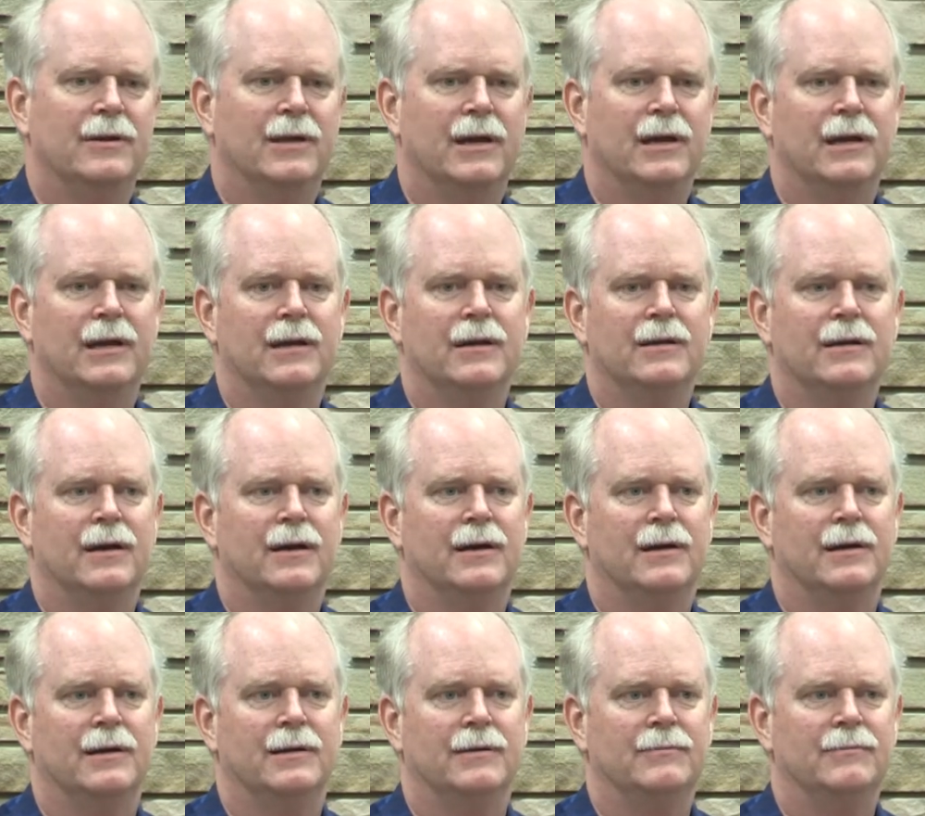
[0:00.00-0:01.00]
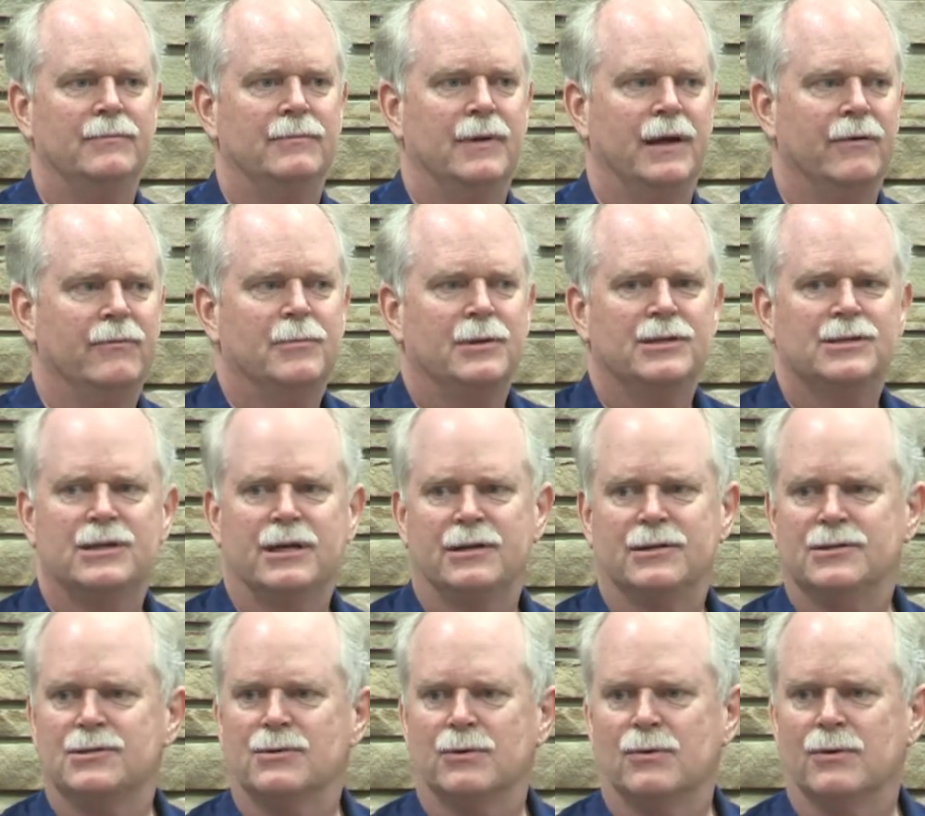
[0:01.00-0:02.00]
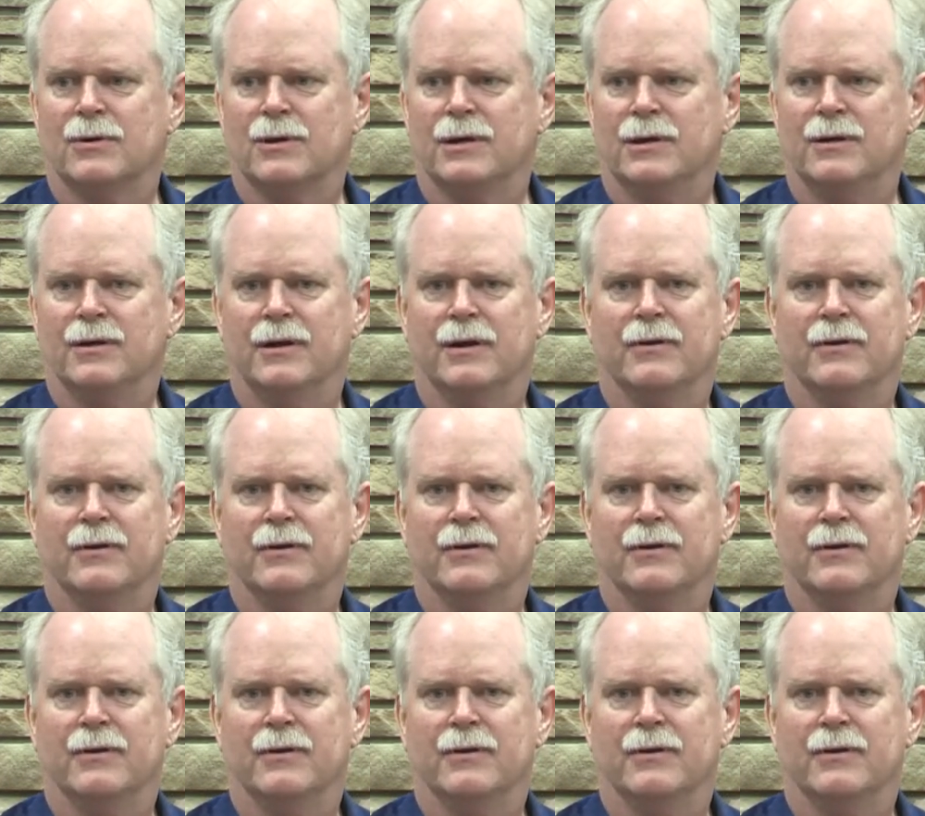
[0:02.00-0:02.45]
day, everybody's got a story.